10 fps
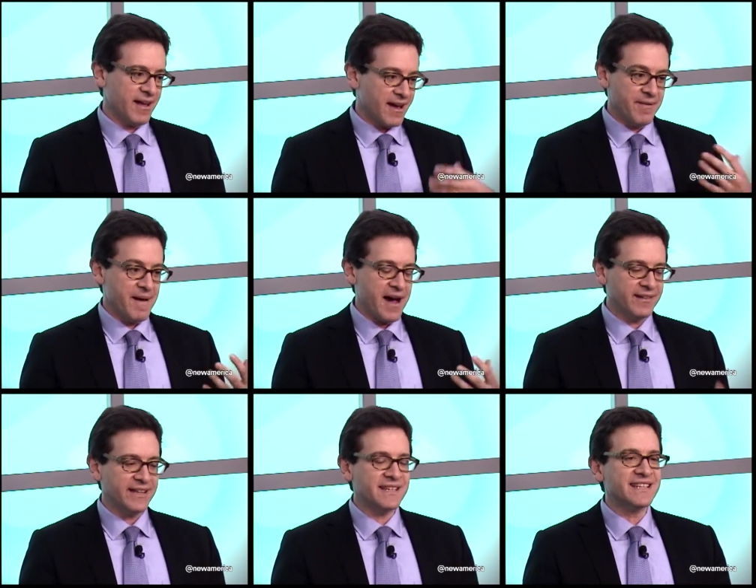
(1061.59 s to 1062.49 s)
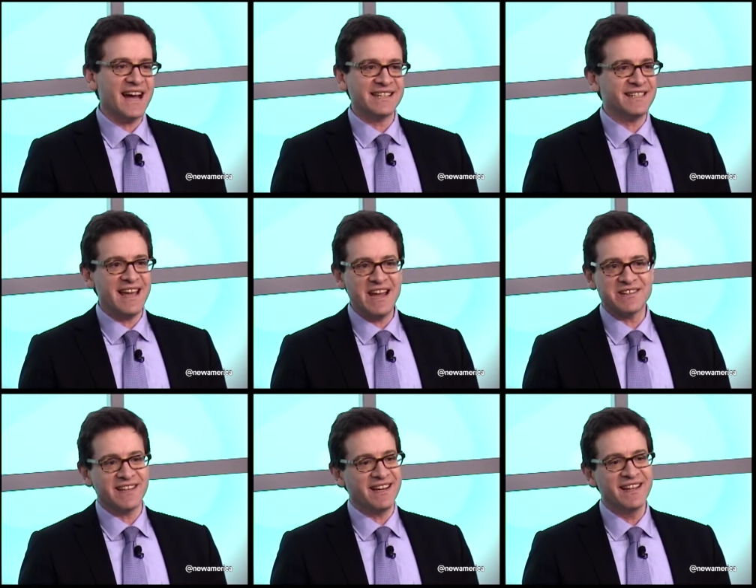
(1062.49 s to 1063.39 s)
about the
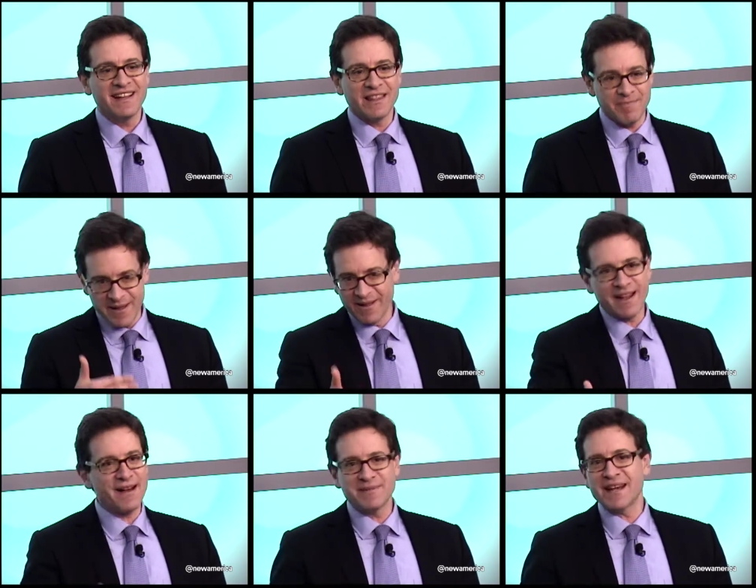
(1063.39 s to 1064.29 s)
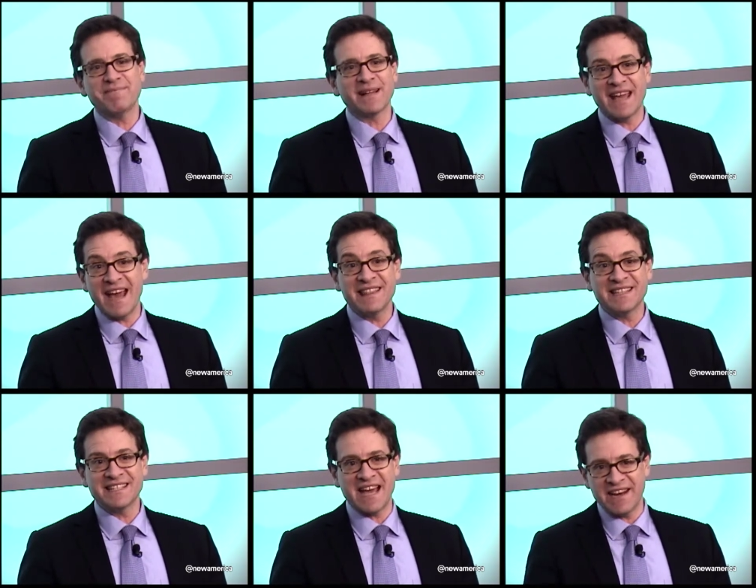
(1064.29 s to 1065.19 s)
assassination, the bill comes up again. The
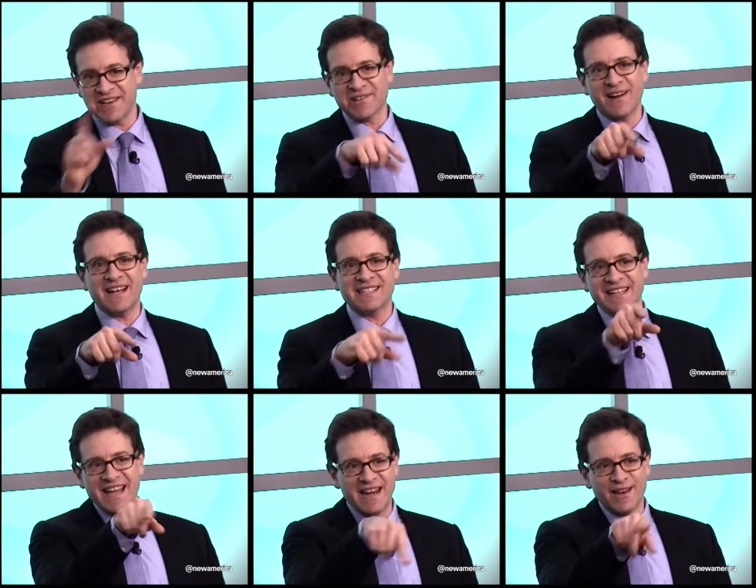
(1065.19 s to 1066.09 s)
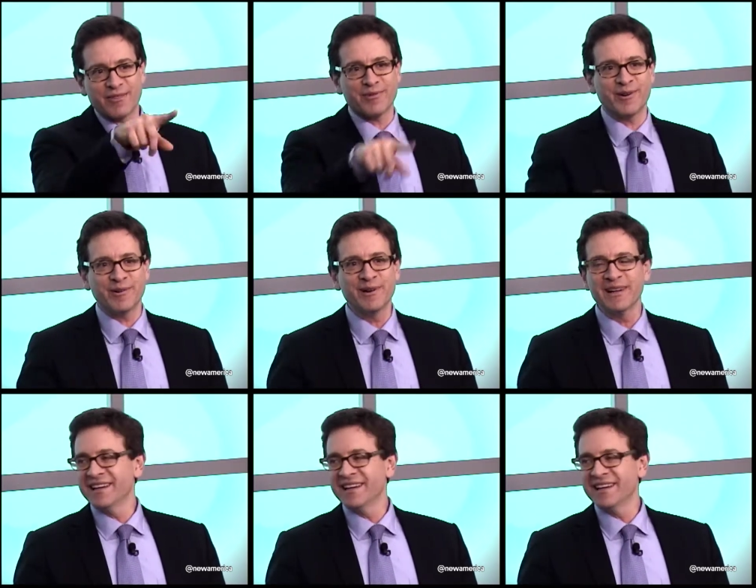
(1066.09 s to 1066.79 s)
Senate tries to get it through